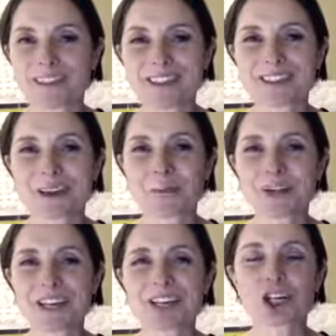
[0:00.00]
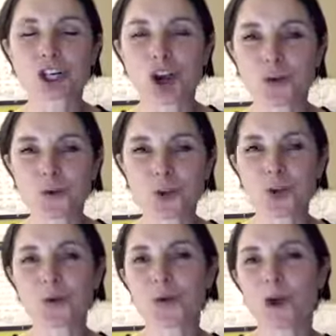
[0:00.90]
Somebody has shown
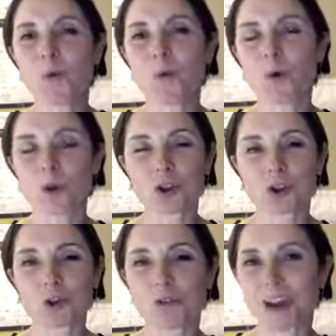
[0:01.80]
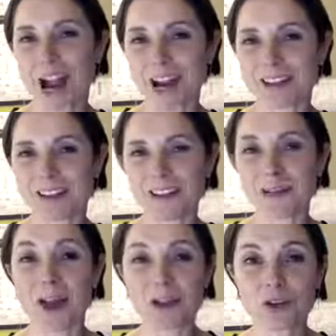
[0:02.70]
you what you react
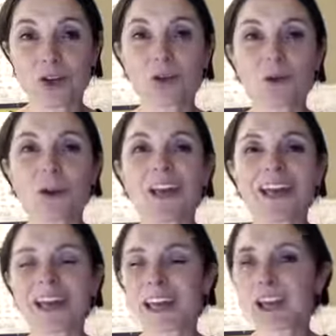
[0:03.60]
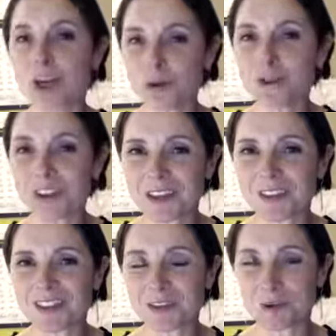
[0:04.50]
to, and you can
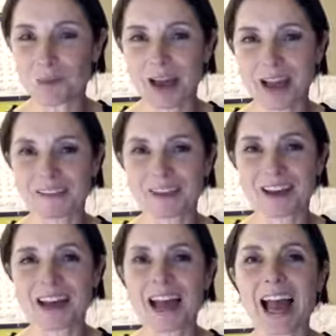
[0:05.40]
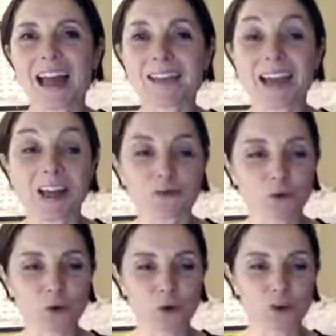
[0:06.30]
notice your behavior and
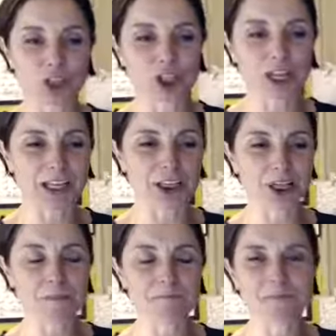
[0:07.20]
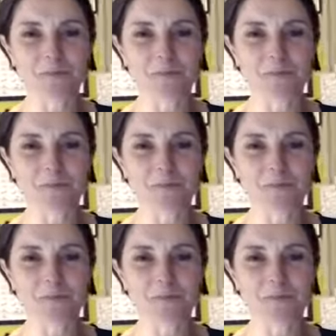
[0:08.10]
therefore you can change it.